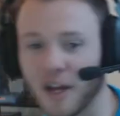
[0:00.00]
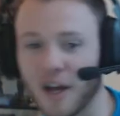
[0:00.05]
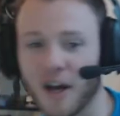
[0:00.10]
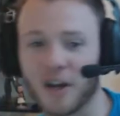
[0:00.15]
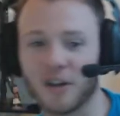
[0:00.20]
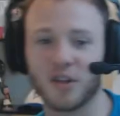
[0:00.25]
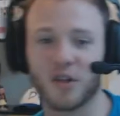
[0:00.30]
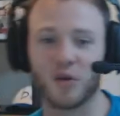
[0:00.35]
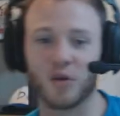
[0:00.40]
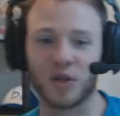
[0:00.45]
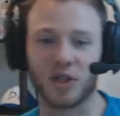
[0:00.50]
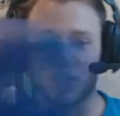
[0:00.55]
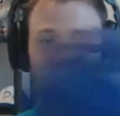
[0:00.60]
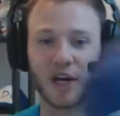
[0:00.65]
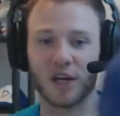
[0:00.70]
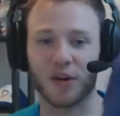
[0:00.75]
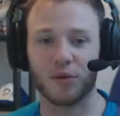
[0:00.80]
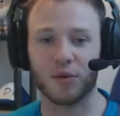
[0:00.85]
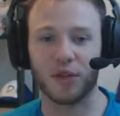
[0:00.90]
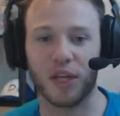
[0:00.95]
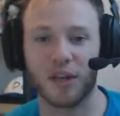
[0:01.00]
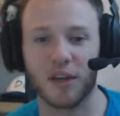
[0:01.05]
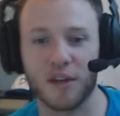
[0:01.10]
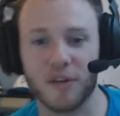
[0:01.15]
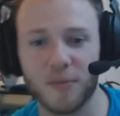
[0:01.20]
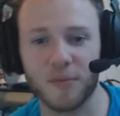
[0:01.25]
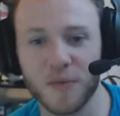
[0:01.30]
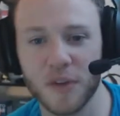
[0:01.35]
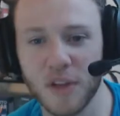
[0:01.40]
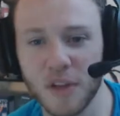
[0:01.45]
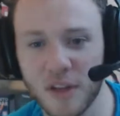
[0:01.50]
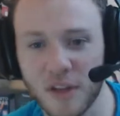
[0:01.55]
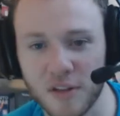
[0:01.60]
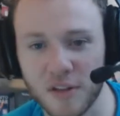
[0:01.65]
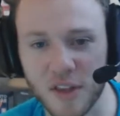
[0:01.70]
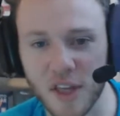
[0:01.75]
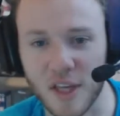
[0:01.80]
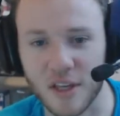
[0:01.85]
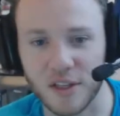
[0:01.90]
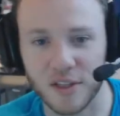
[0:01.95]
I got too, which is kind of related,
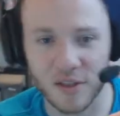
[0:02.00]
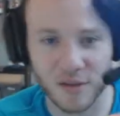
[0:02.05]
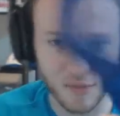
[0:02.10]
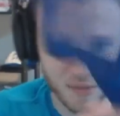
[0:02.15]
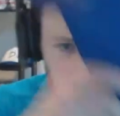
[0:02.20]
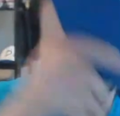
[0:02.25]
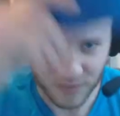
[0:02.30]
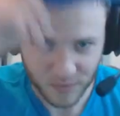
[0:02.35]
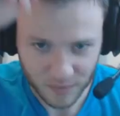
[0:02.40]
is this.